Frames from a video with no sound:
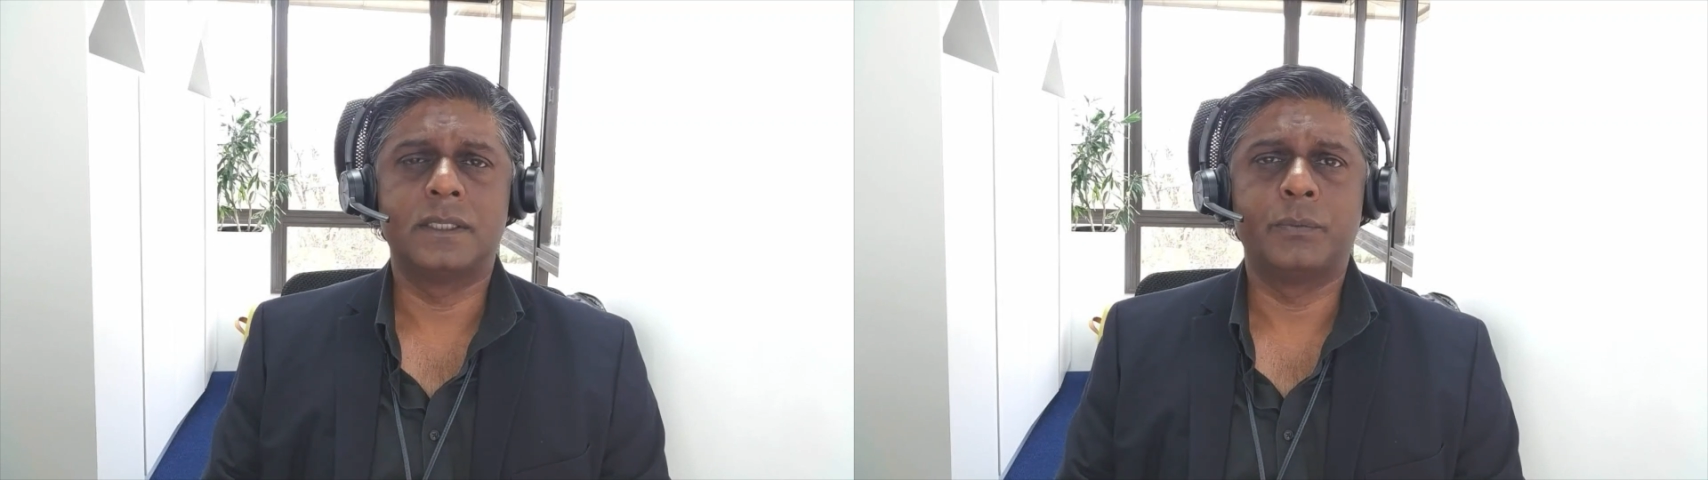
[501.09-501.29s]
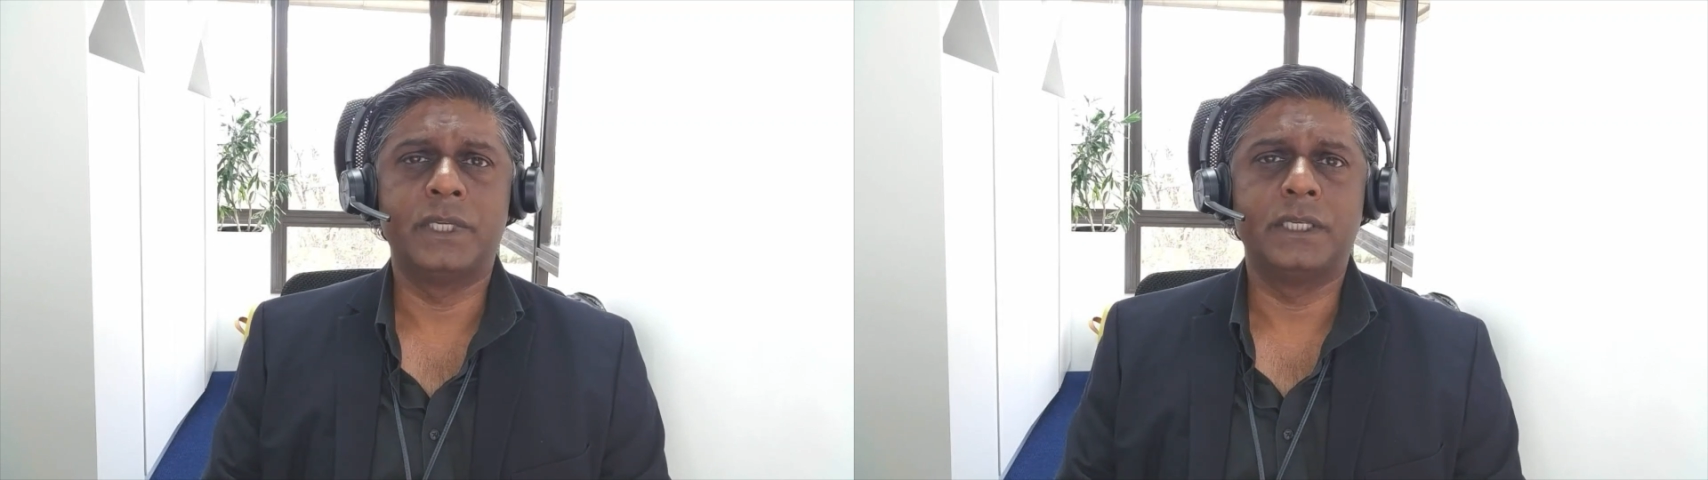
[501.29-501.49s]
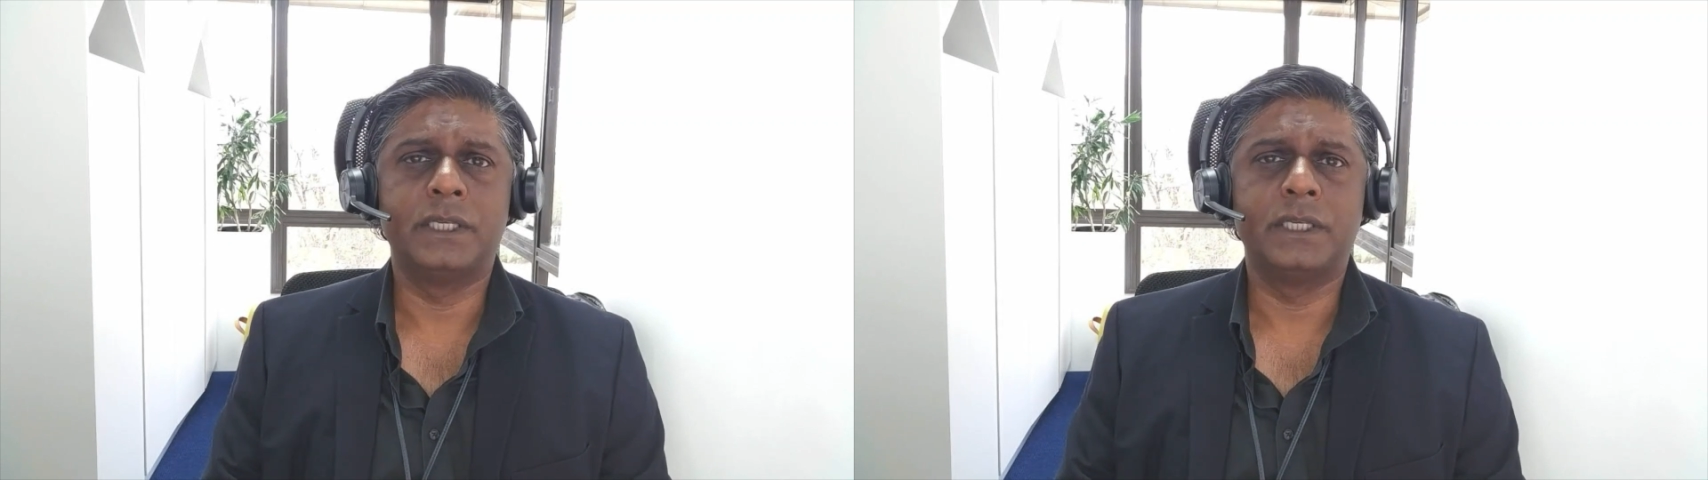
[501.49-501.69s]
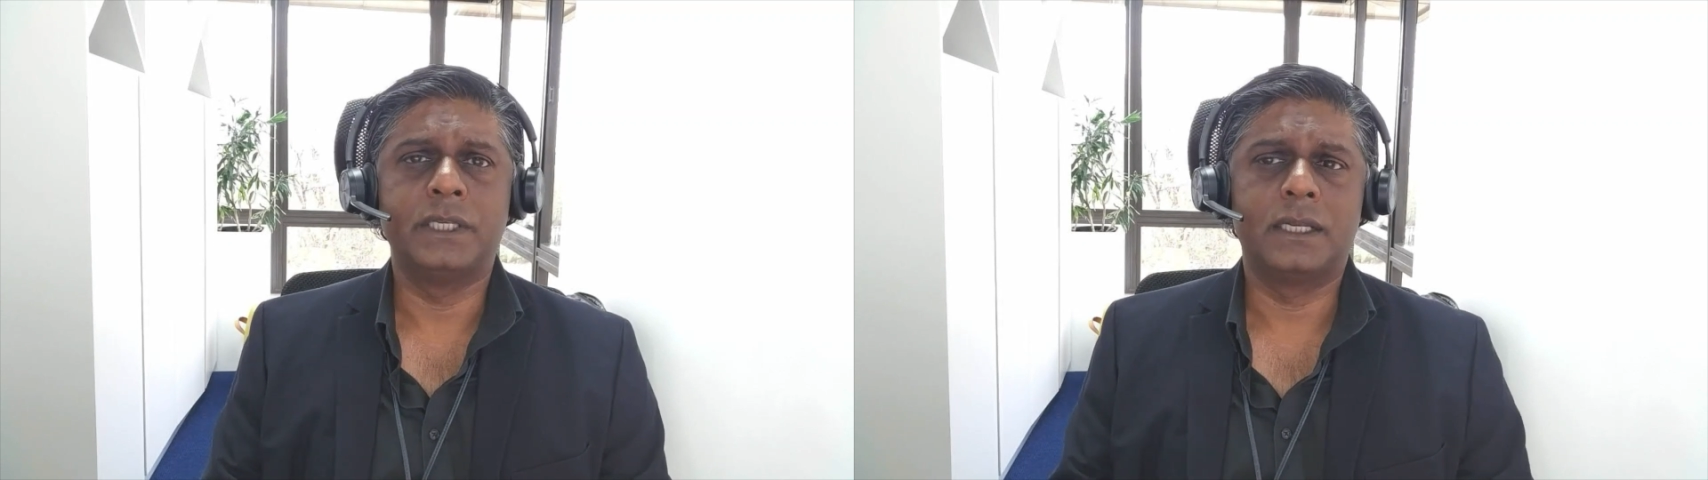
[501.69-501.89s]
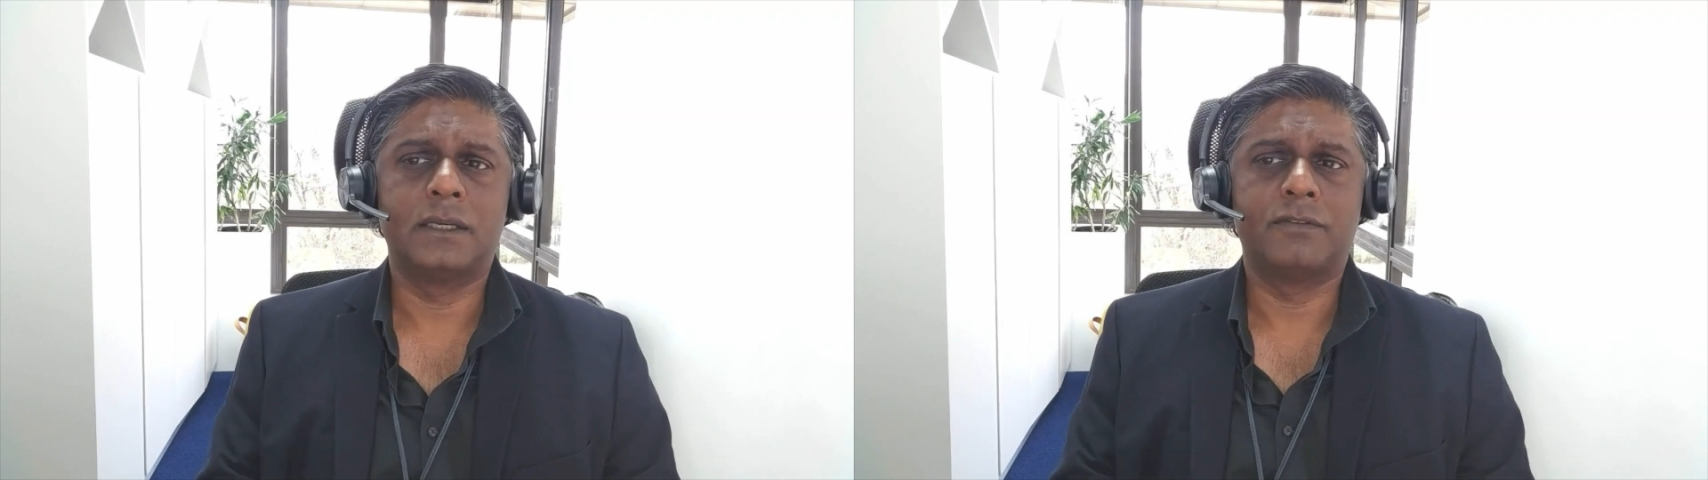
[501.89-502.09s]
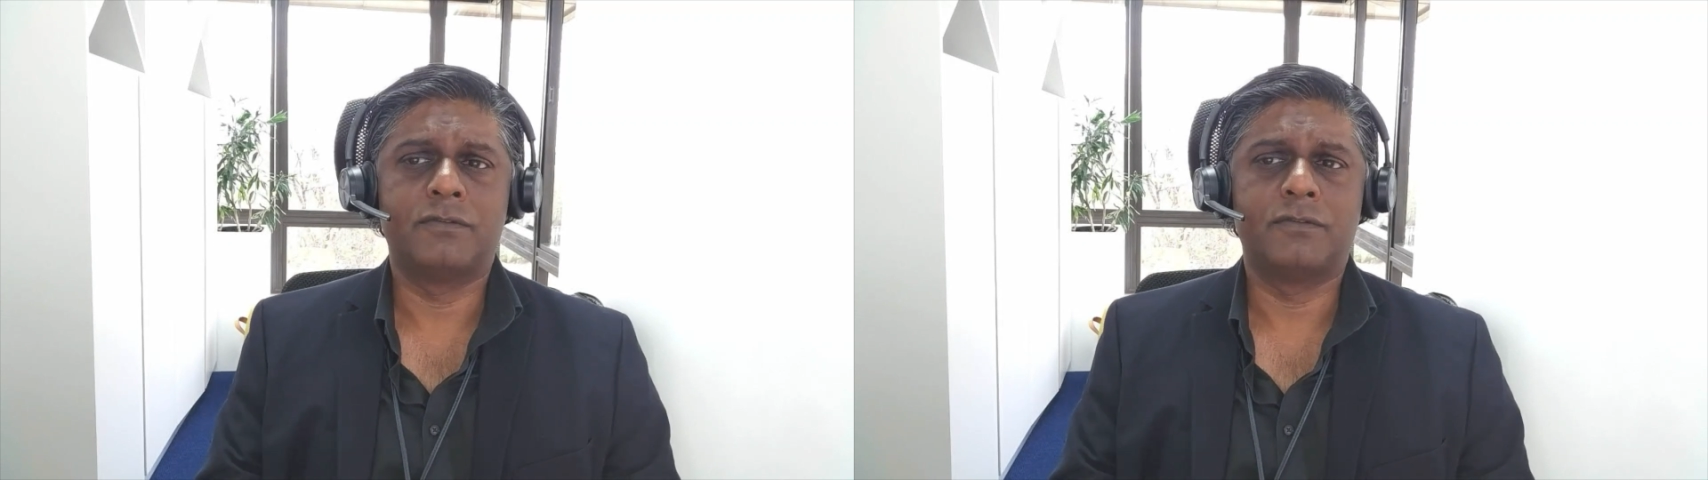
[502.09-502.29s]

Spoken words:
that we need to tailor for